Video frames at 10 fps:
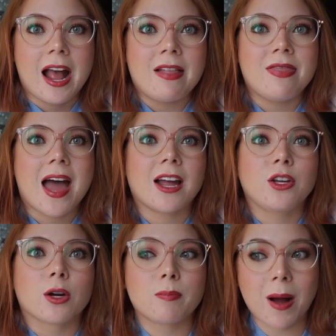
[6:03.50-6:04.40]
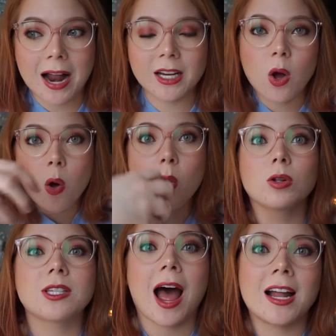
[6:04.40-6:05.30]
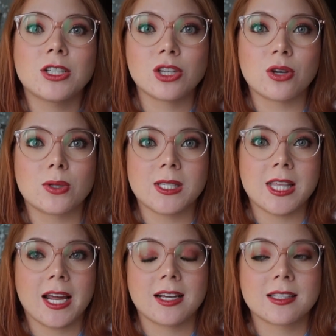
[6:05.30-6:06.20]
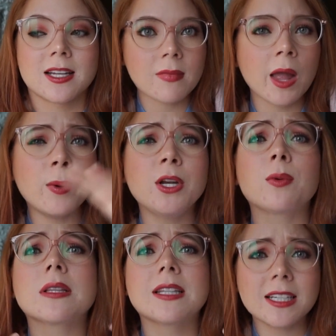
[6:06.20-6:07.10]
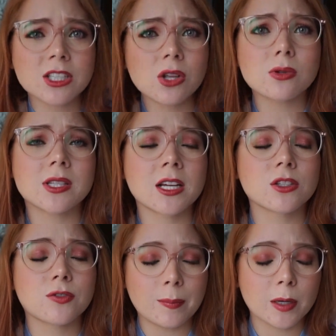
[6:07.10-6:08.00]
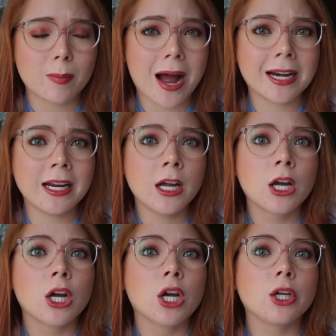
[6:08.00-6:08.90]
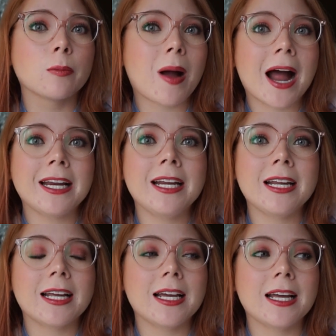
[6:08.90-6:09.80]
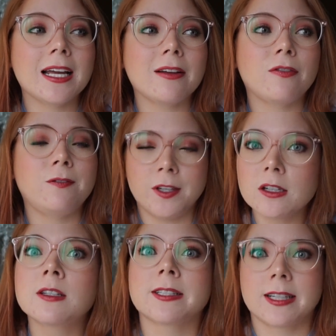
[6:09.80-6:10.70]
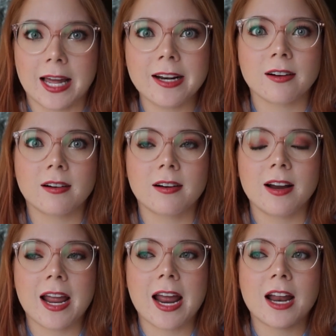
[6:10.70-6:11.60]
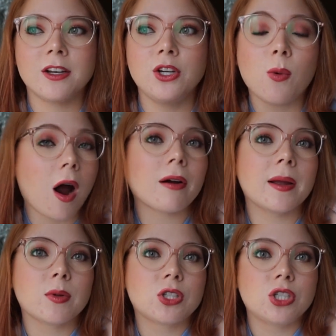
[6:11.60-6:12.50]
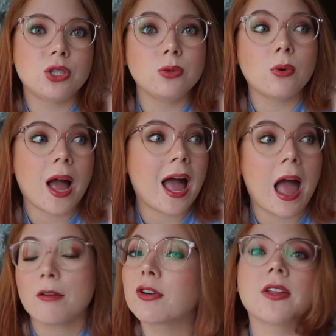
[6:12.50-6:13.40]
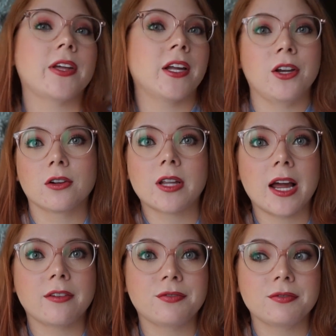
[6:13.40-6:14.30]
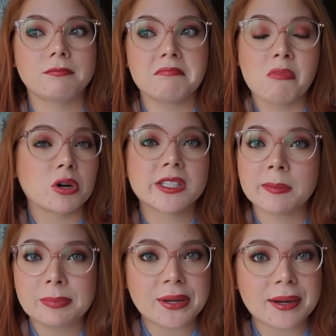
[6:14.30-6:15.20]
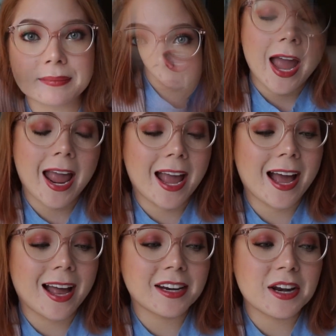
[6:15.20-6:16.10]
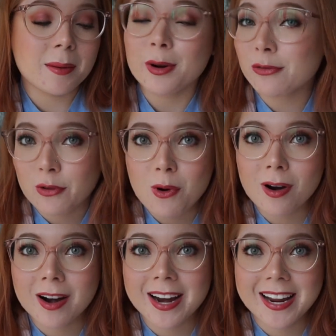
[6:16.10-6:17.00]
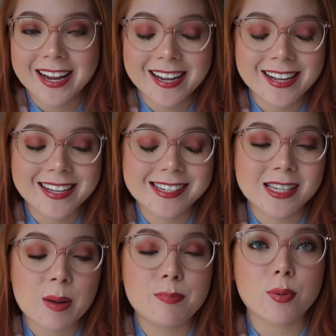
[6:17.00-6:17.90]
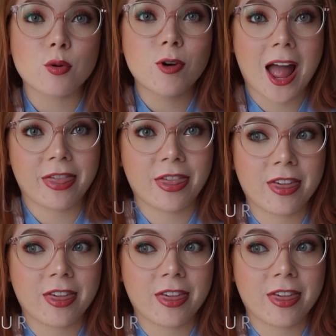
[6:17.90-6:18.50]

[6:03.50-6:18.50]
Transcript: and that your body holds on to those things. And when you release those things from your body, your body feels lighter and you are able to do everything in your life more simply. And number four is breath.